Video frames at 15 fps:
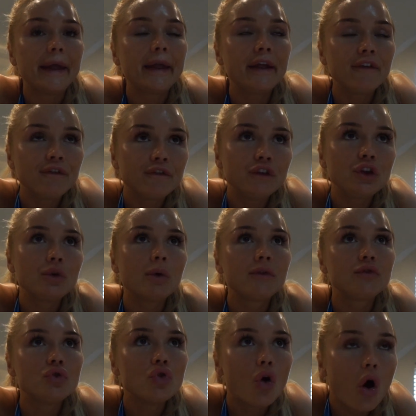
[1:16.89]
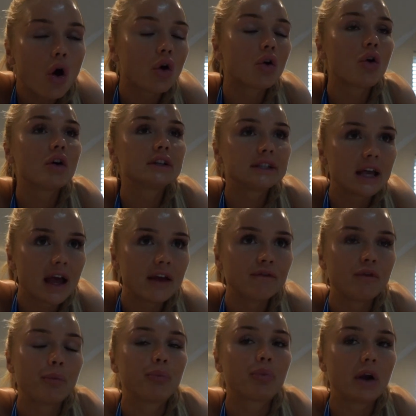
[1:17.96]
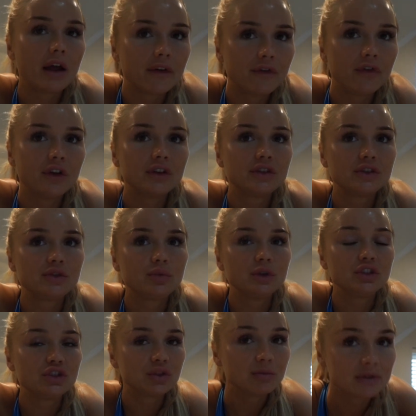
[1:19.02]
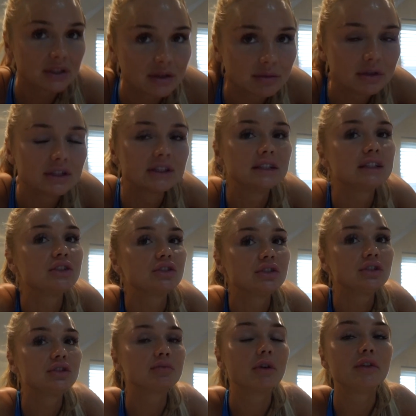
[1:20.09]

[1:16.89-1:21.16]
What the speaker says: If you have not got time for breakfast, which sometimes is an excuse,